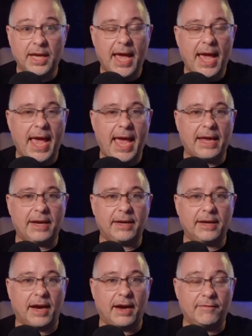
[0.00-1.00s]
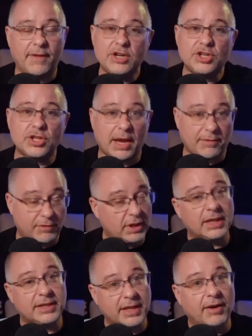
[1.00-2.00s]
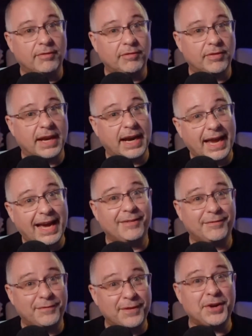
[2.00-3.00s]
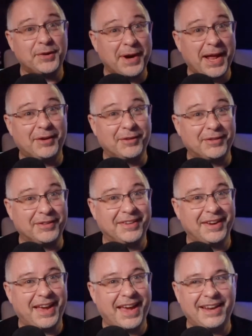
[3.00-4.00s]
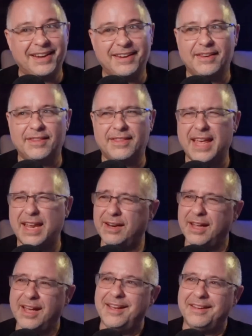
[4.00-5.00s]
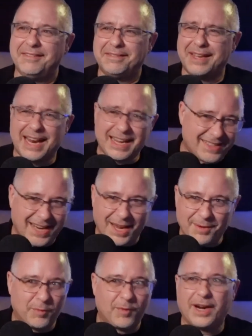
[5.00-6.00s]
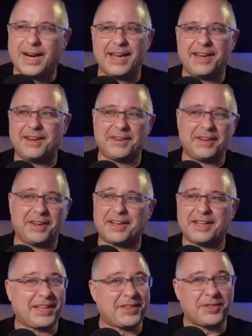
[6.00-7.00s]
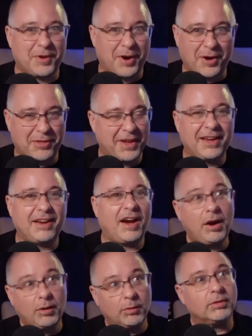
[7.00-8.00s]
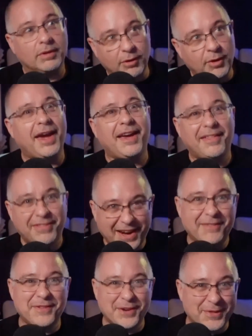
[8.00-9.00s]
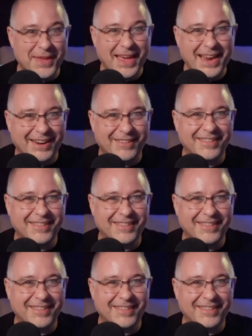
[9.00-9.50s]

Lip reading: And eventually I've clicked enough that I kind of figure it out. And then the next time when I click the wrong thing, oh, okay. And then I figure that out.